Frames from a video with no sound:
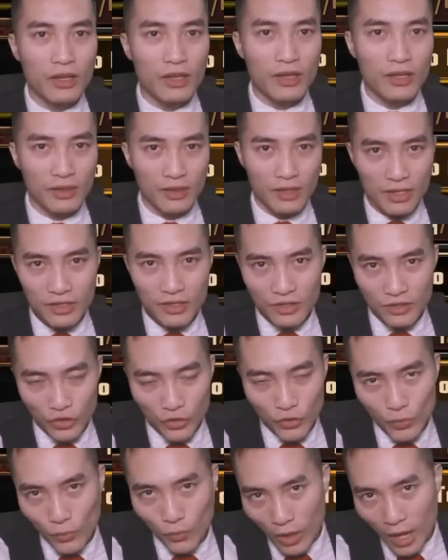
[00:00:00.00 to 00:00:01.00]
This
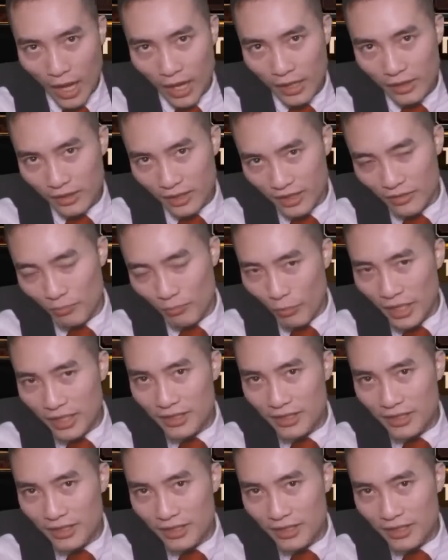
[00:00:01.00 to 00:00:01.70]
UI is missing